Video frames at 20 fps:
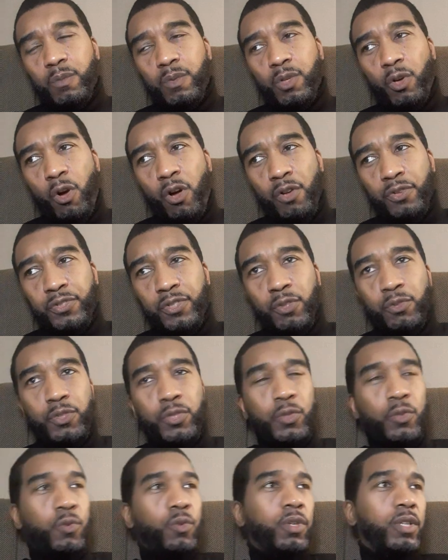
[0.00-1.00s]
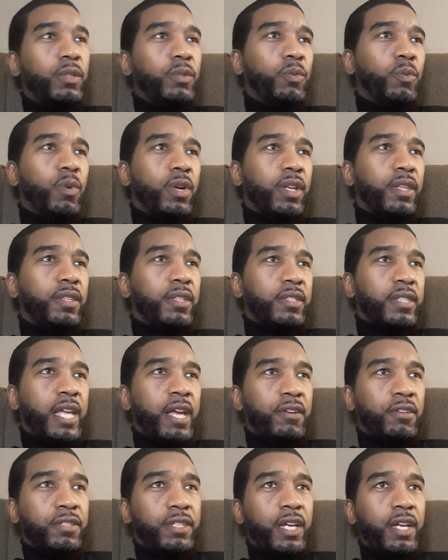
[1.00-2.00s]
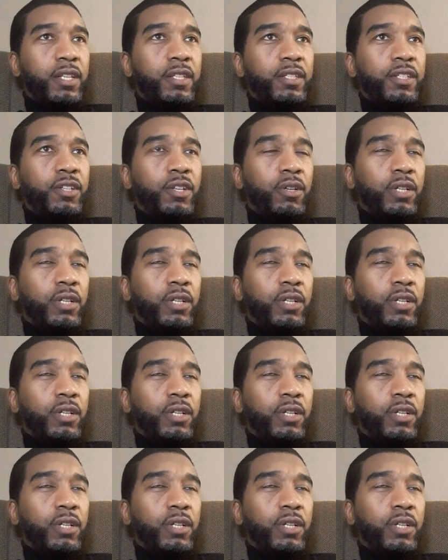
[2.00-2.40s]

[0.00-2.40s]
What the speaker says: Also, too, one of the standards that a